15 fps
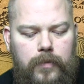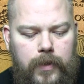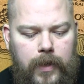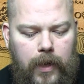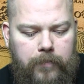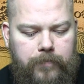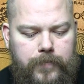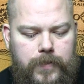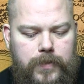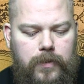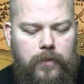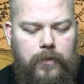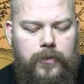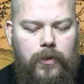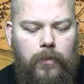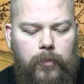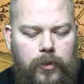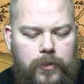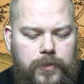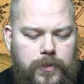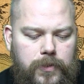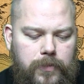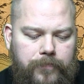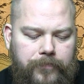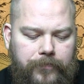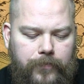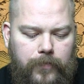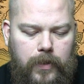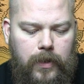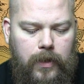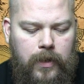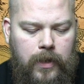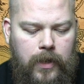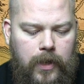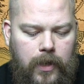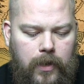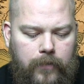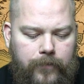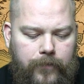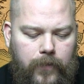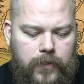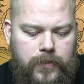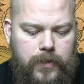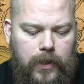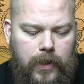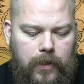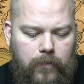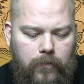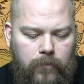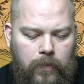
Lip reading: yeah, so the doubles. Firstly,